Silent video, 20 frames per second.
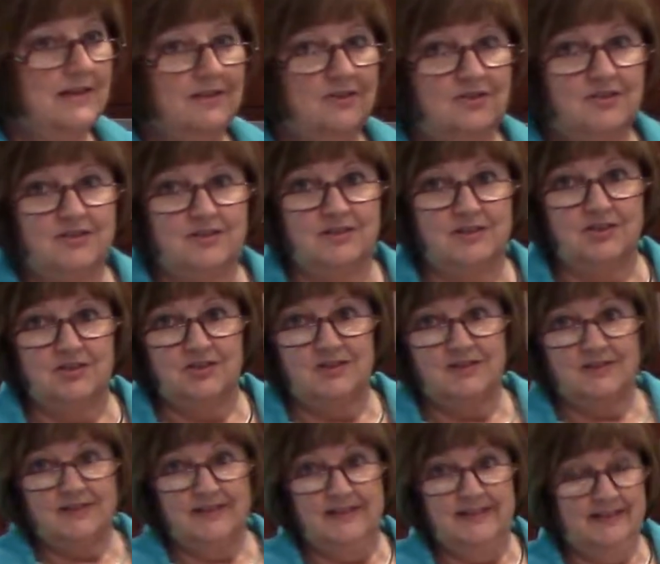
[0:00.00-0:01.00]
look
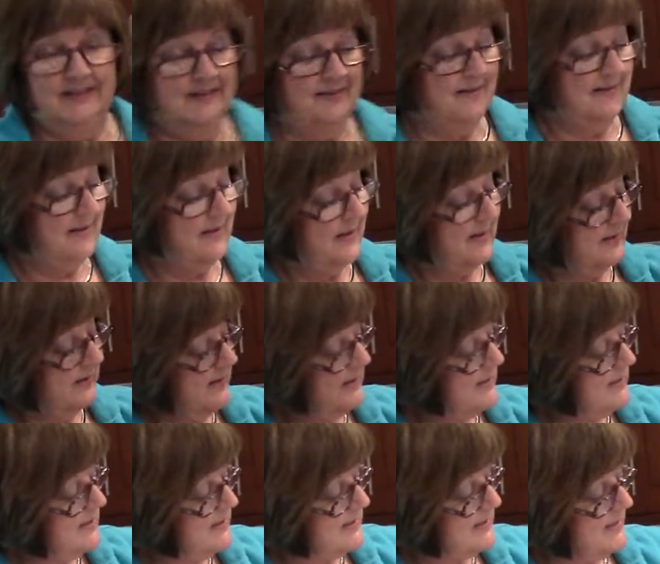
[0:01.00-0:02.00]
delicious?
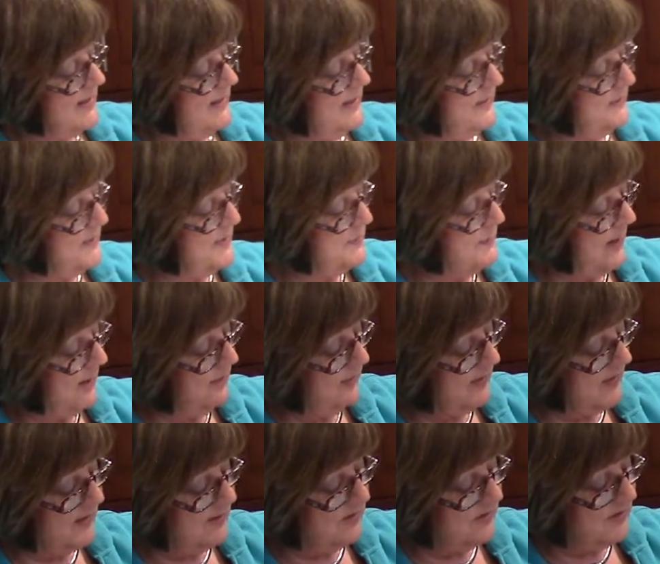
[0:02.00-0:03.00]
This
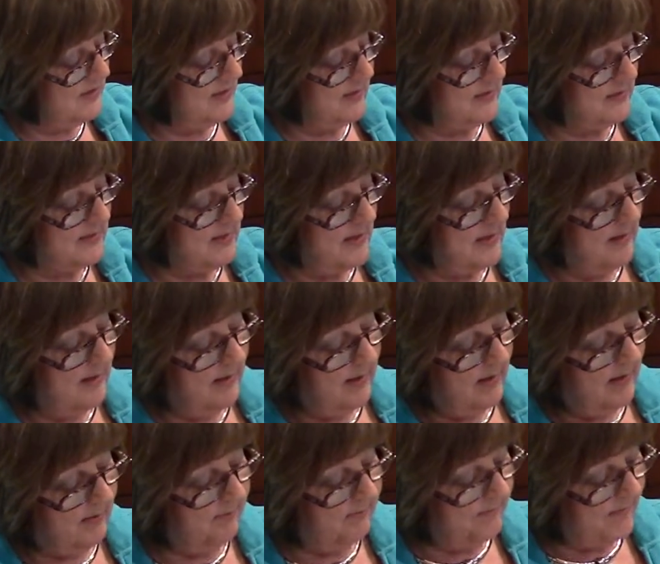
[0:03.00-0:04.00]
Spiralizer does
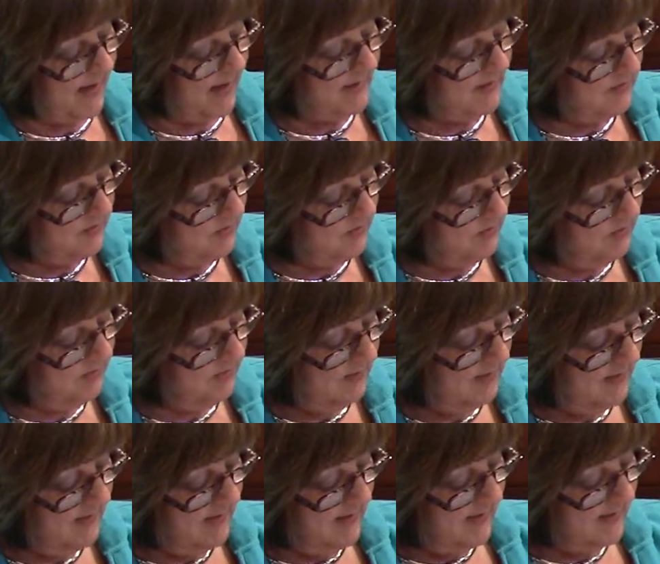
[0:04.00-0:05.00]
a flat noodle,
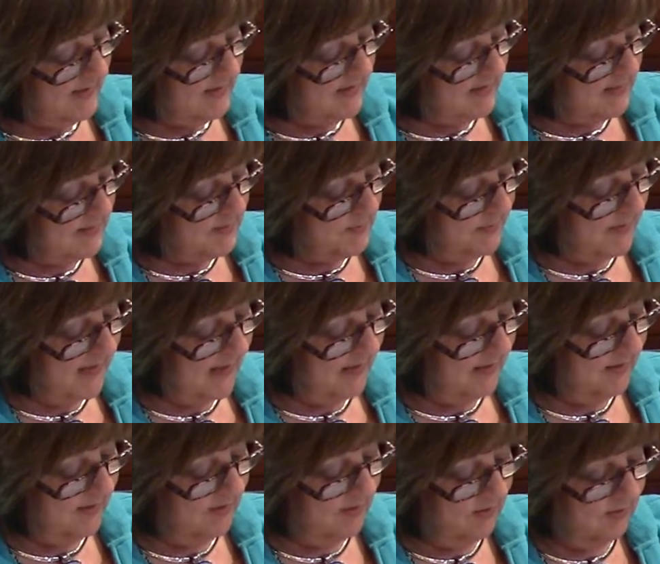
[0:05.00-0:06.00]
it does a spaghetti
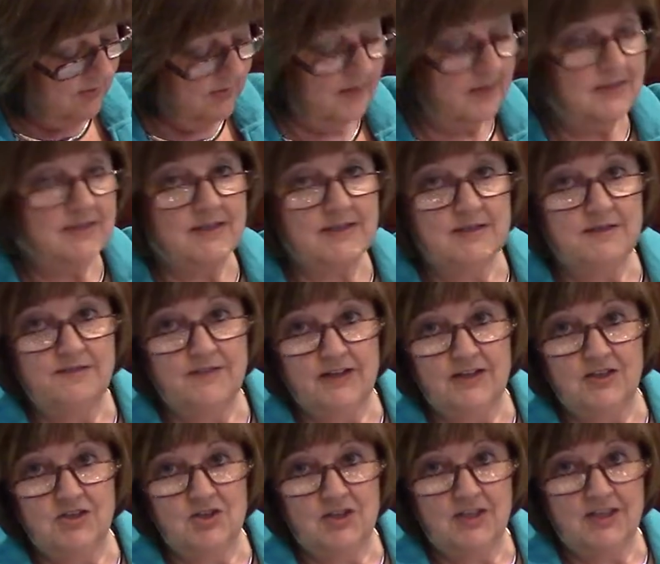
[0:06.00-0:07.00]
noodle, and it does a
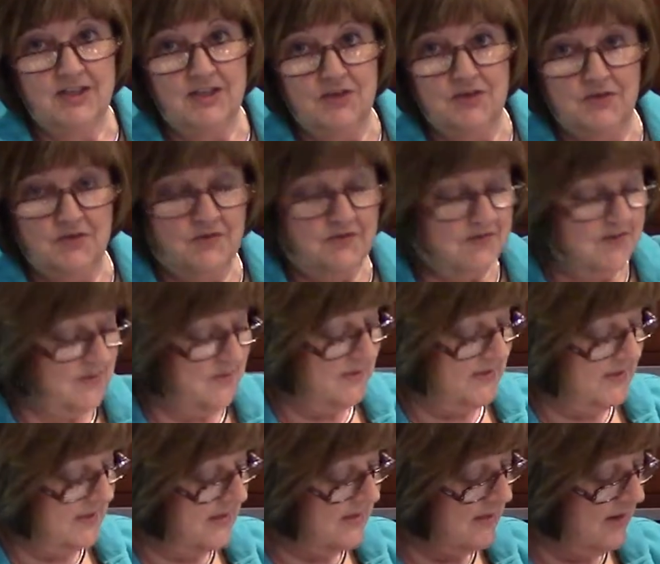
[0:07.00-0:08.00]
fettuccine noodle. So it
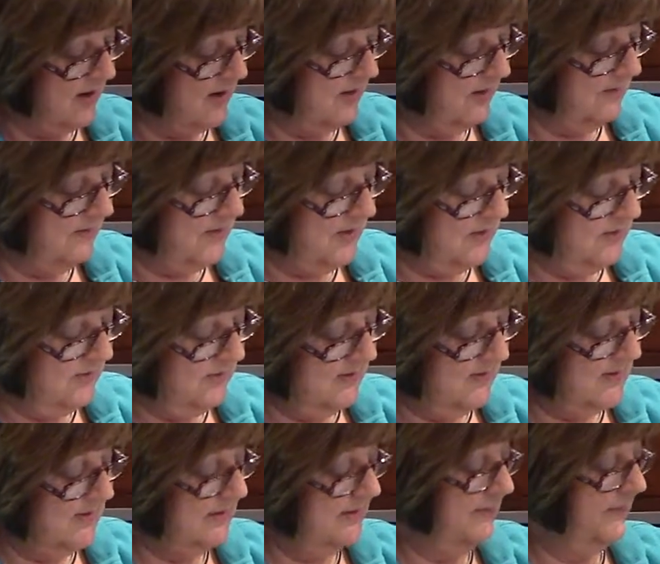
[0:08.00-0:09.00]
does all of
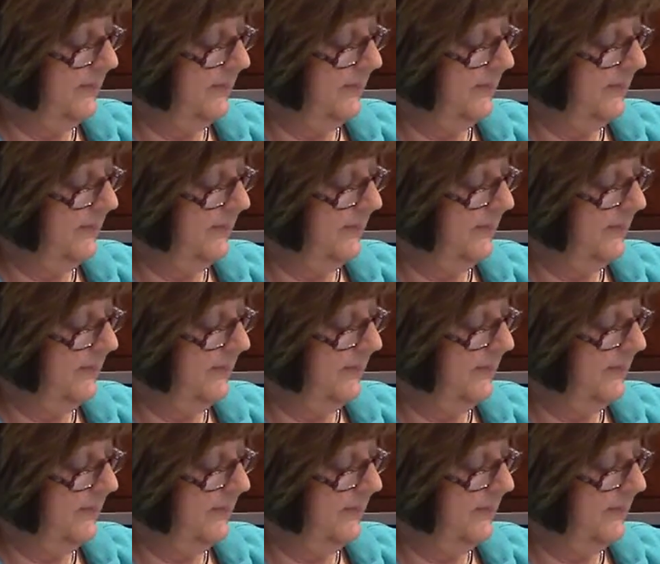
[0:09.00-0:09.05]
those.